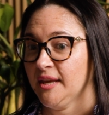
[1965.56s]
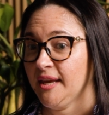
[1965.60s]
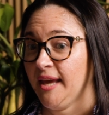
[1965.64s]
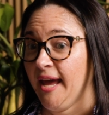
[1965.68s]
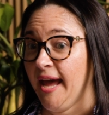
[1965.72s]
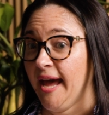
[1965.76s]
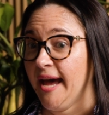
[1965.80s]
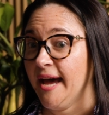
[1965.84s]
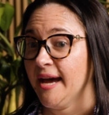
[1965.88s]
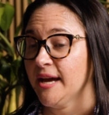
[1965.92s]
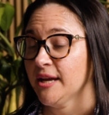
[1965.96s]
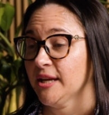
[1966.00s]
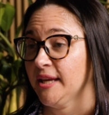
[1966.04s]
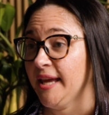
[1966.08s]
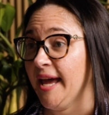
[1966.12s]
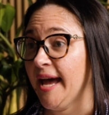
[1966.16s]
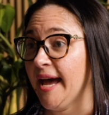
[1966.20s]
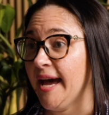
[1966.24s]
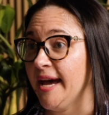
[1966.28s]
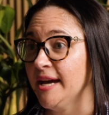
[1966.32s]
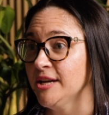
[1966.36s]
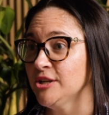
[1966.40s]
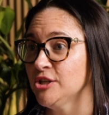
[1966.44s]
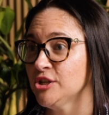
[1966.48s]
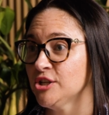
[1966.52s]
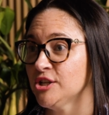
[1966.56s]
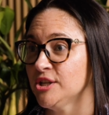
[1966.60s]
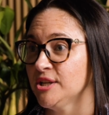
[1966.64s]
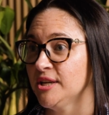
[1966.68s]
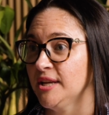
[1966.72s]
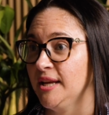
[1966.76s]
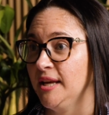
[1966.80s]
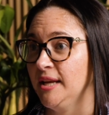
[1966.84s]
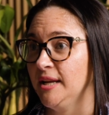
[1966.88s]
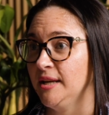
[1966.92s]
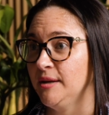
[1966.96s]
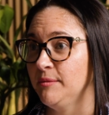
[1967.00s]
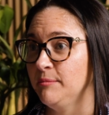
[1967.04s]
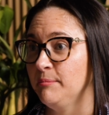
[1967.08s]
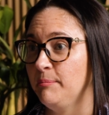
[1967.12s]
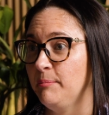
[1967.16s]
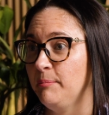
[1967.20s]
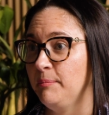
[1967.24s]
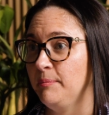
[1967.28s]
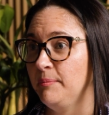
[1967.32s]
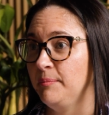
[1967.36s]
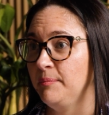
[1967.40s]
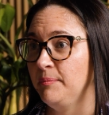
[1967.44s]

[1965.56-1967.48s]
cash in